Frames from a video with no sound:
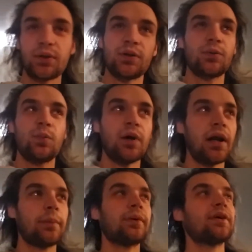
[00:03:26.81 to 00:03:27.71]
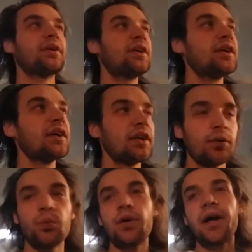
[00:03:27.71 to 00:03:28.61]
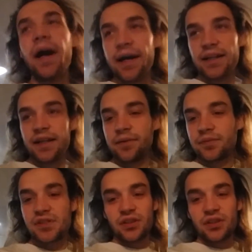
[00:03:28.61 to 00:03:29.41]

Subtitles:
or whatever where I live.